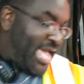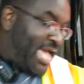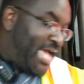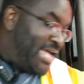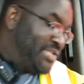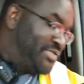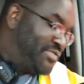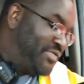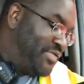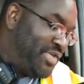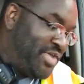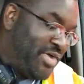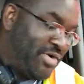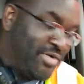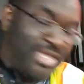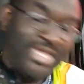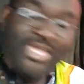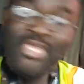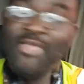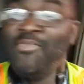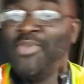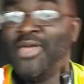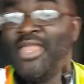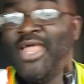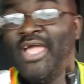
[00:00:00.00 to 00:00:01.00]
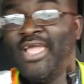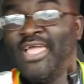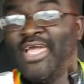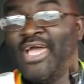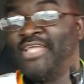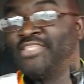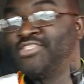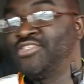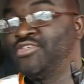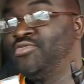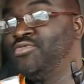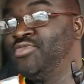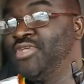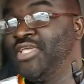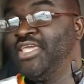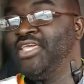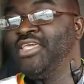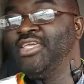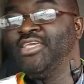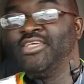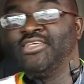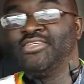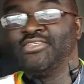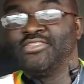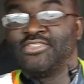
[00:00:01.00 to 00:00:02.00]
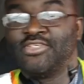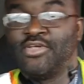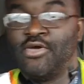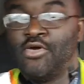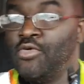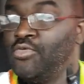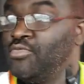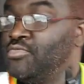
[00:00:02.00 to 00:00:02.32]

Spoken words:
ask for your key, but I got 2 keys, so